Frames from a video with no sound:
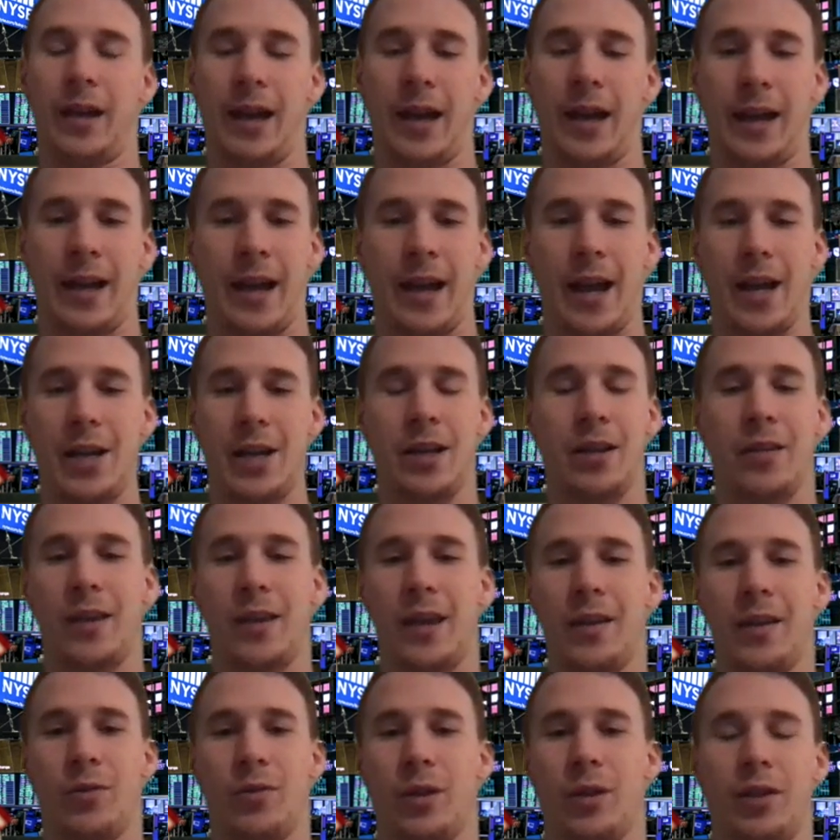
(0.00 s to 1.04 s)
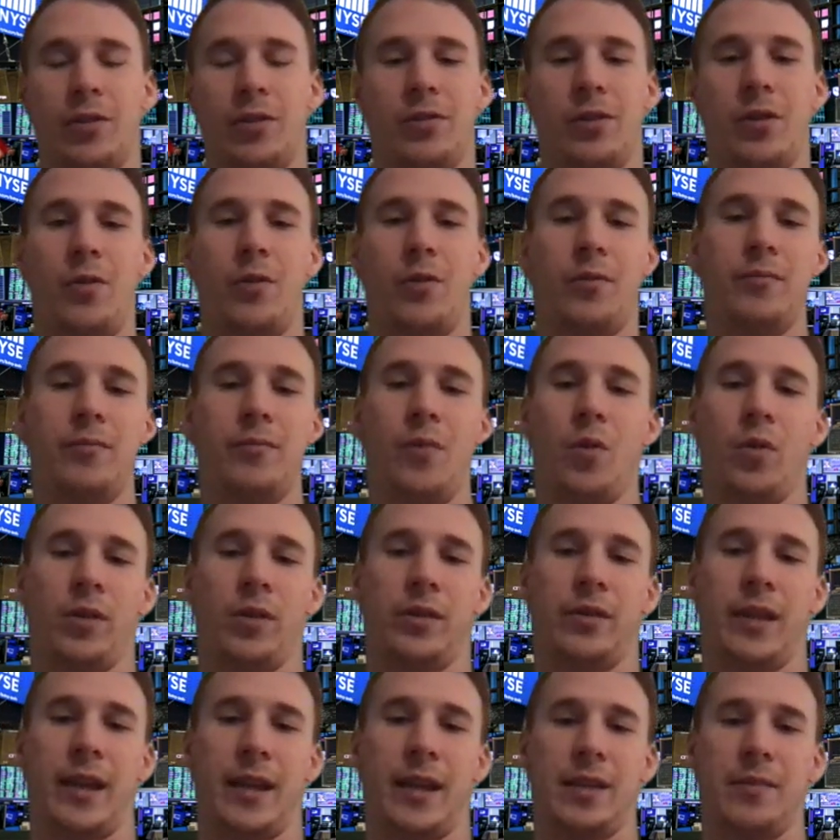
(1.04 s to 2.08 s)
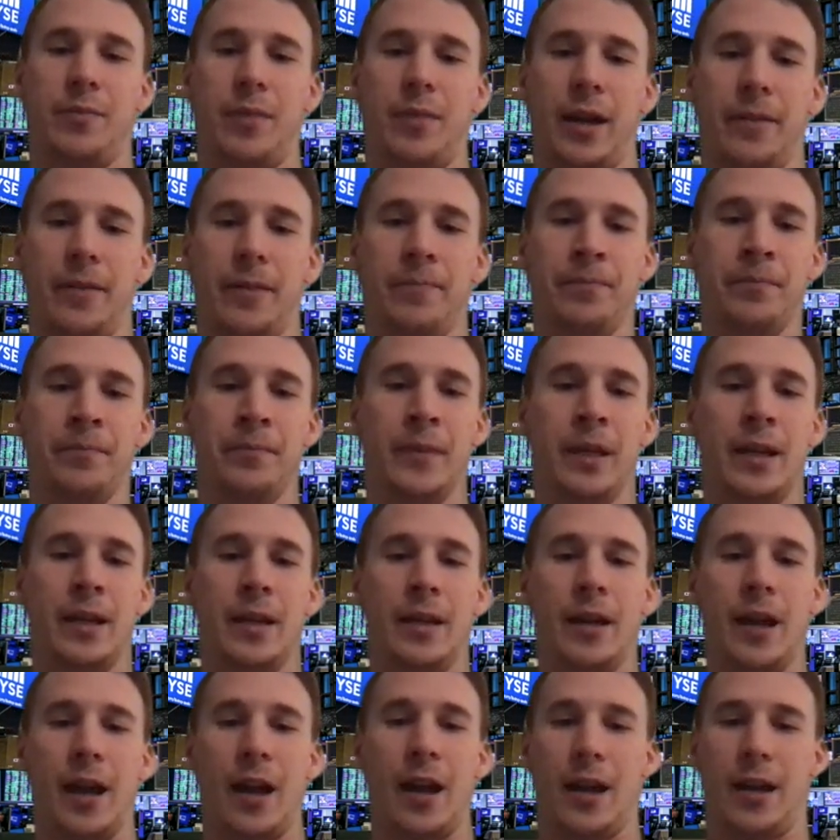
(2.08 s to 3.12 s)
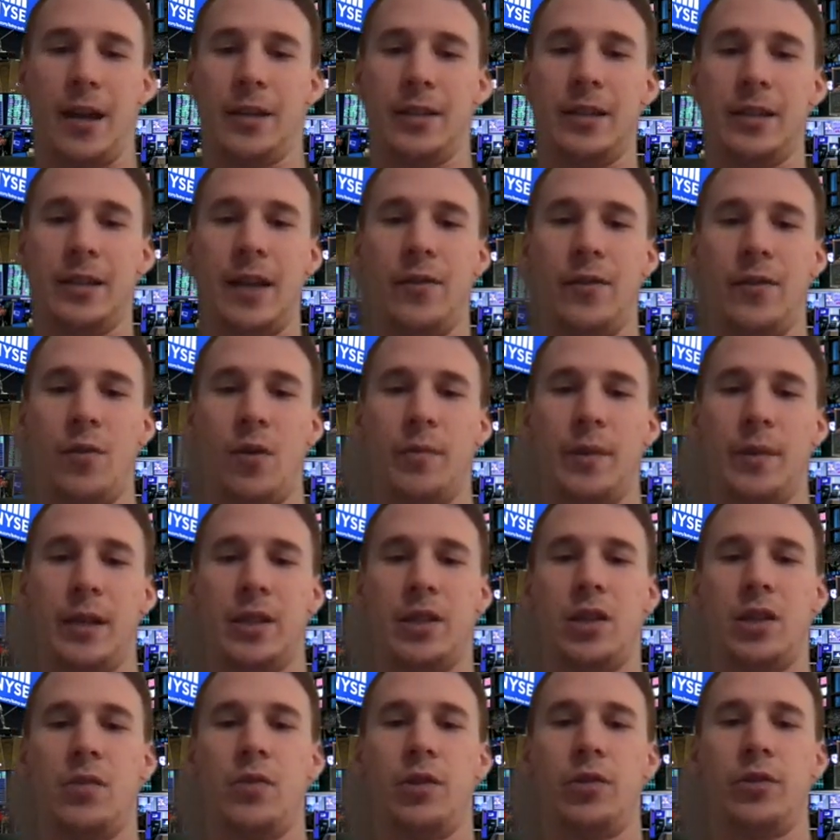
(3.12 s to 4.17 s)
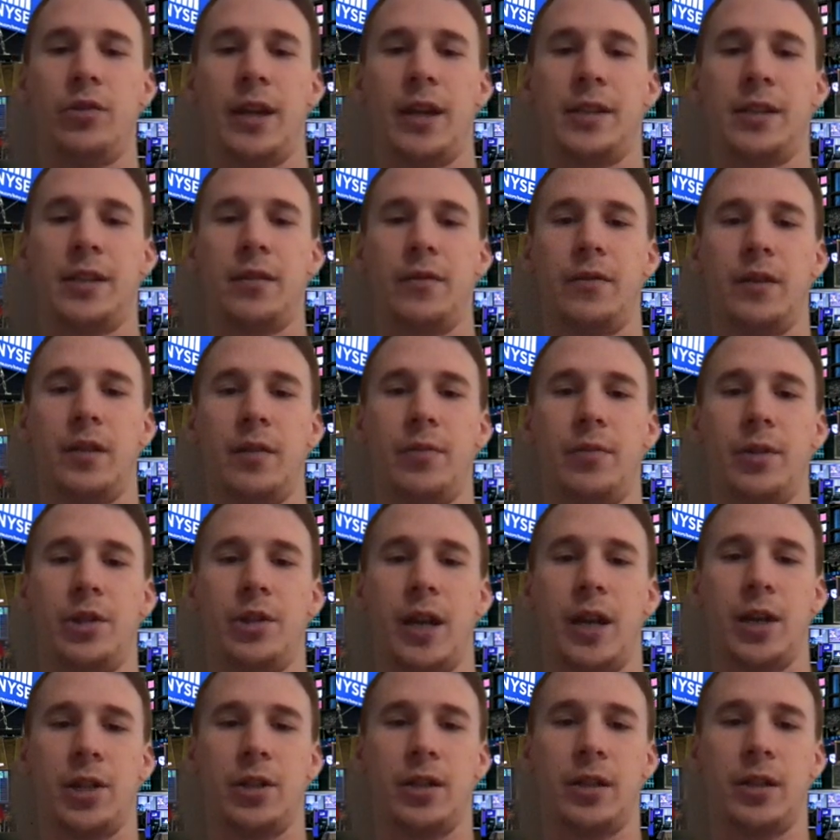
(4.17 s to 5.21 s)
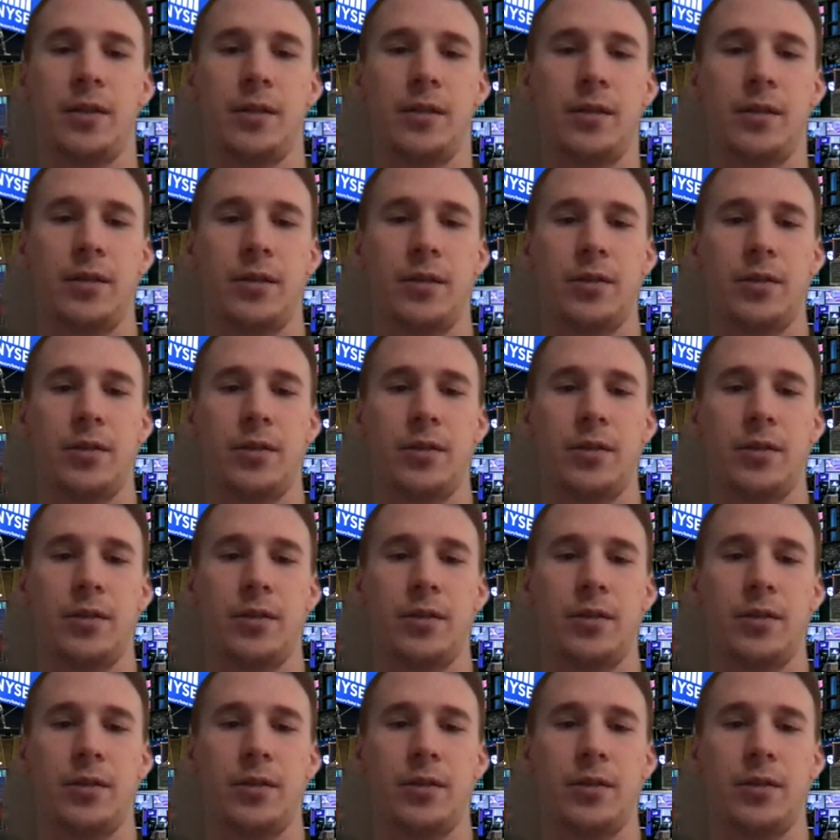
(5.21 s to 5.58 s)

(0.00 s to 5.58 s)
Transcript: I actually think we're going to grow more than this, but never want to be too aggressive in our projections.